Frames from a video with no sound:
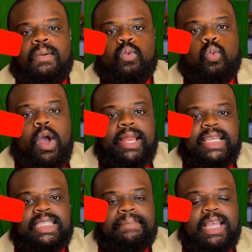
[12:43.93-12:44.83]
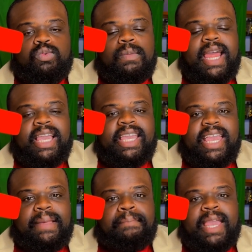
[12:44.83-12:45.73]
What is the best woman I can
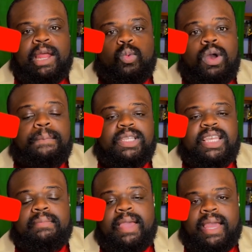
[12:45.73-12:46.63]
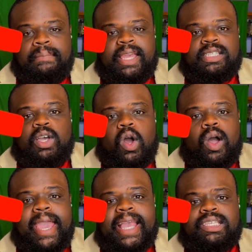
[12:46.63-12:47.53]
get being a 1% man, being tall,
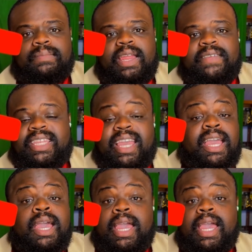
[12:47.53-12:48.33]
handsome, and everything?